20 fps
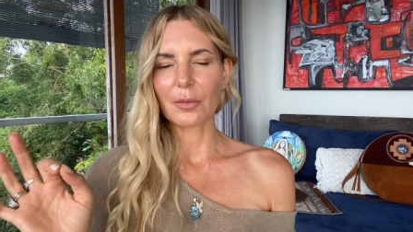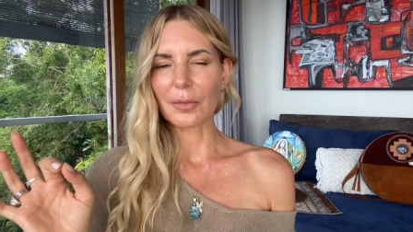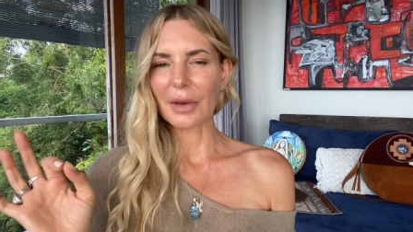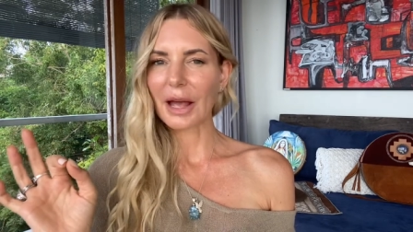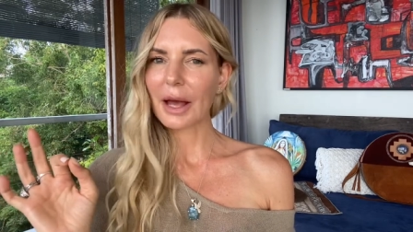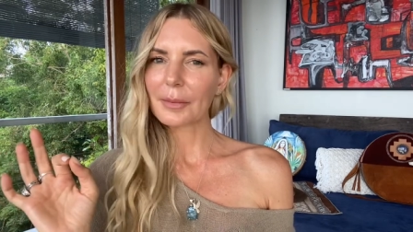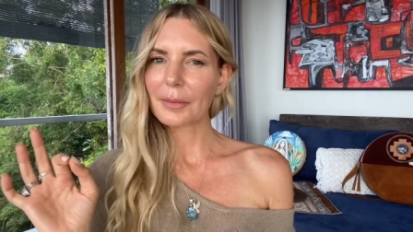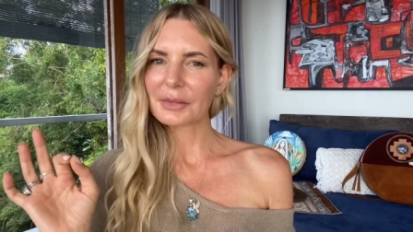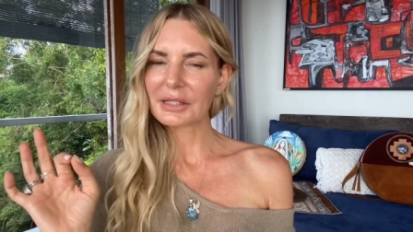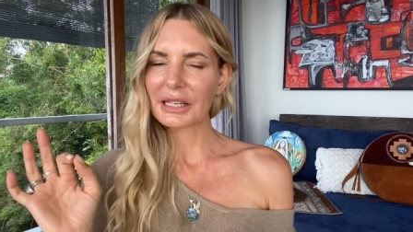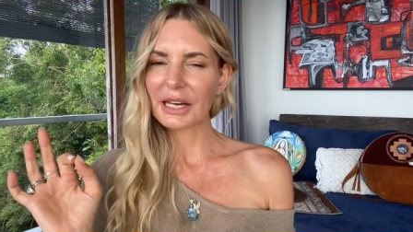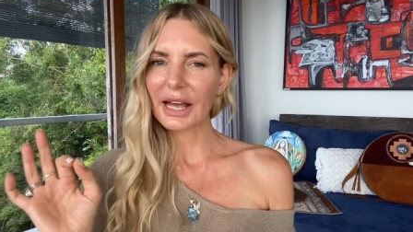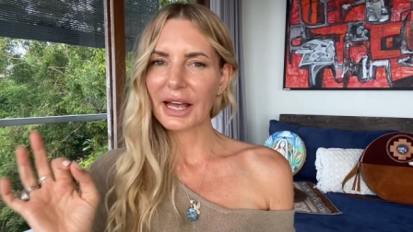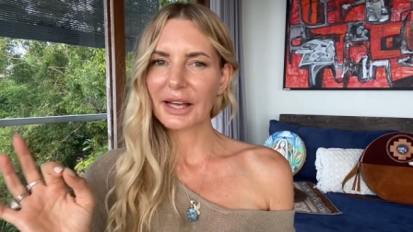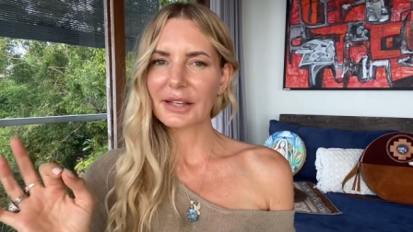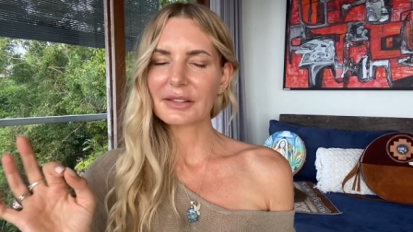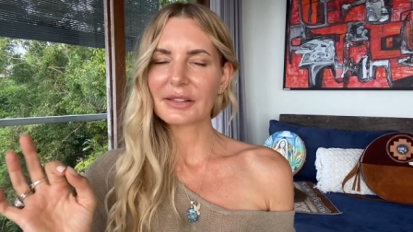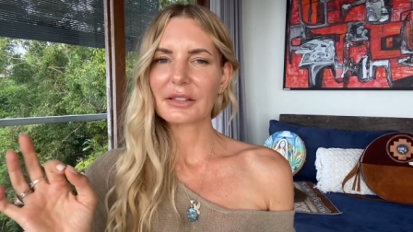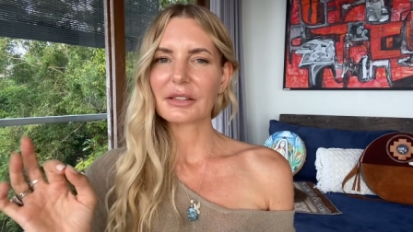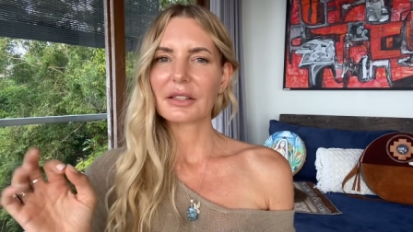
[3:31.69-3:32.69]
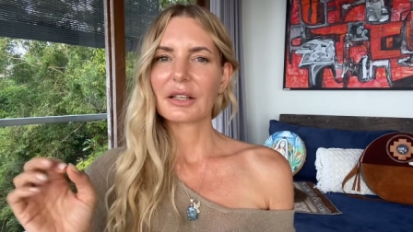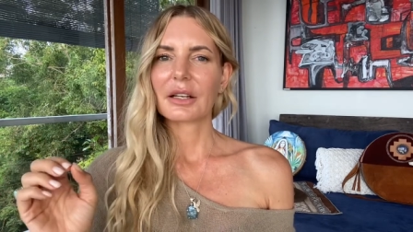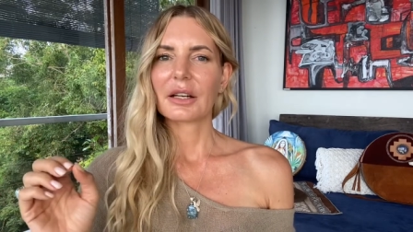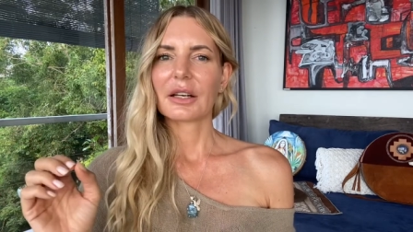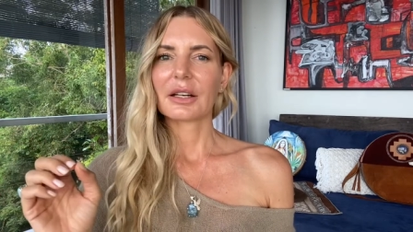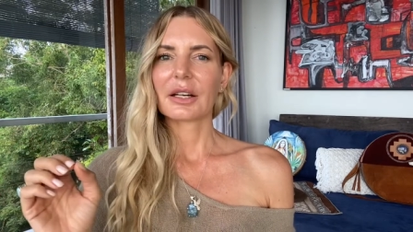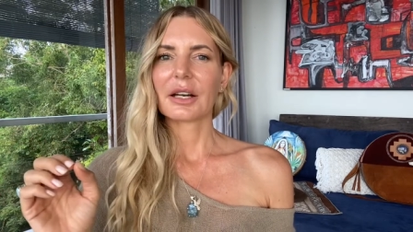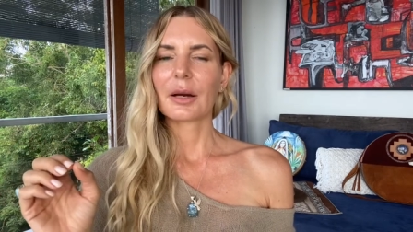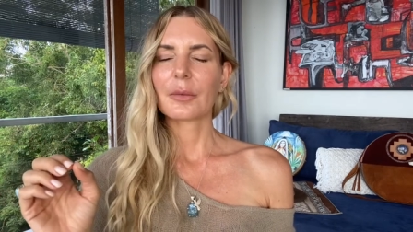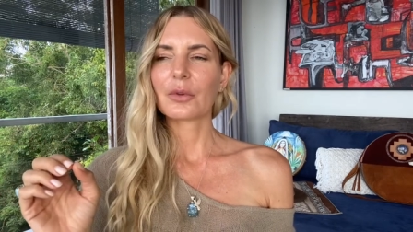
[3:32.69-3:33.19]
Perhaps it has
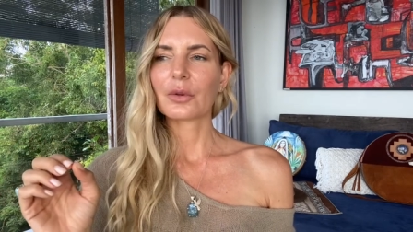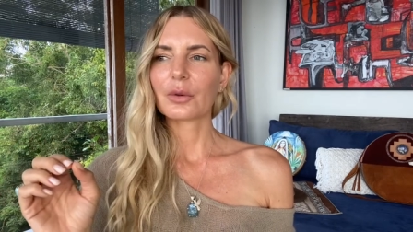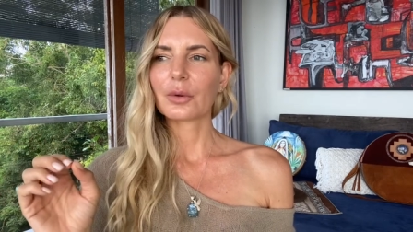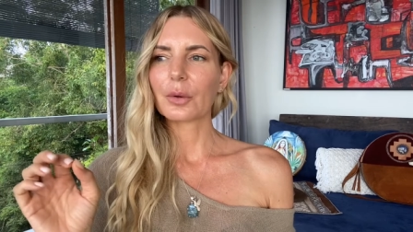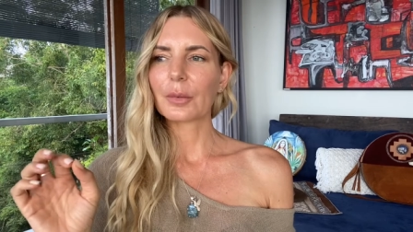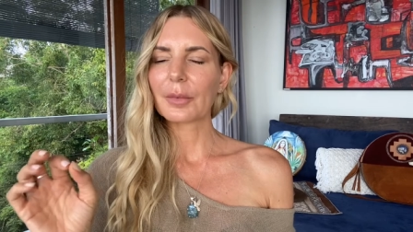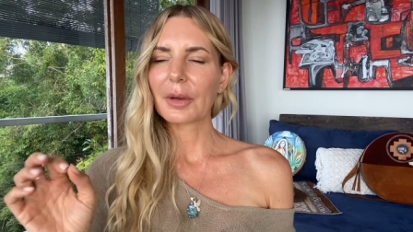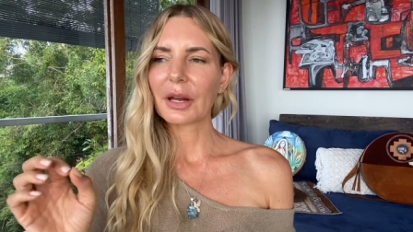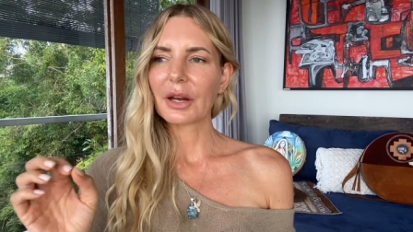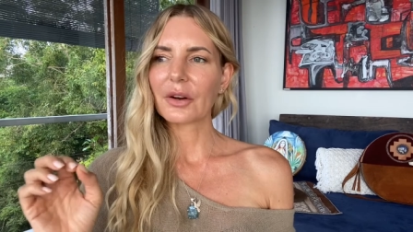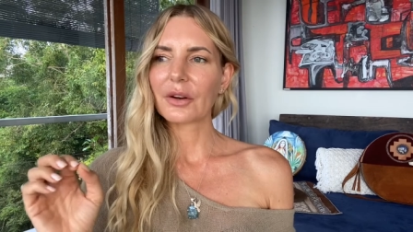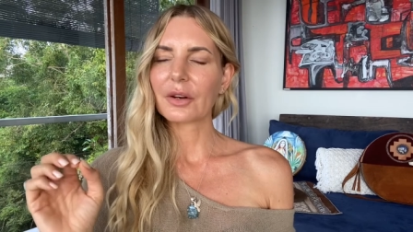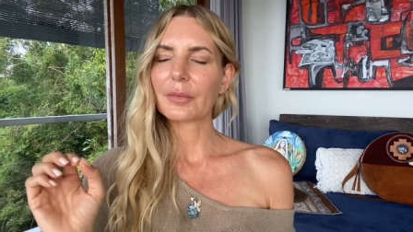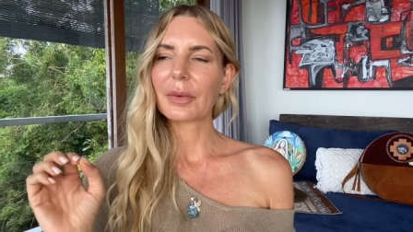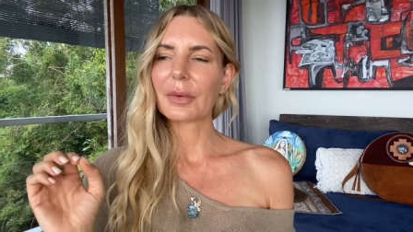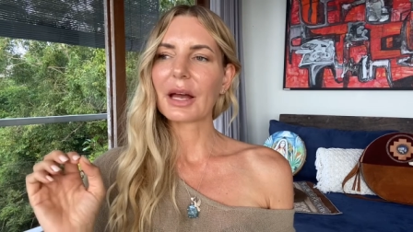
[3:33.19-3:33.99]
come through a parent,